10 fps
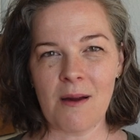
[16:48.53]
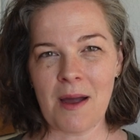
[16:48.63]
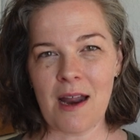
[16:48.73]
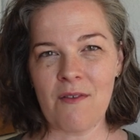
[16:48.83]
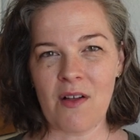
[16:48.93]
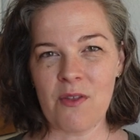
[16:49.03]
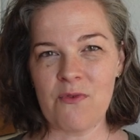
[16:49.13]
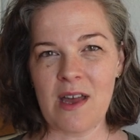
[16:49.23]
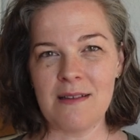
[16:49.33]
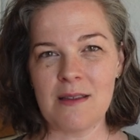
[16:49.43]
I'm kind of on the
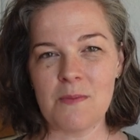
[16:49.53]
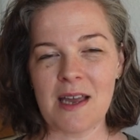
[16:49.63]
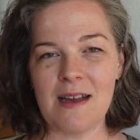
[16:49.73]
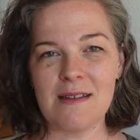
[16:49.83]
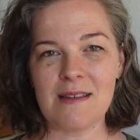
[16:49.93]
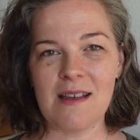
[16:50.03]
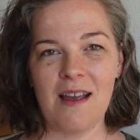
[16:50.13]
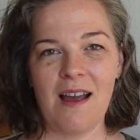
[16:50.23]
fence because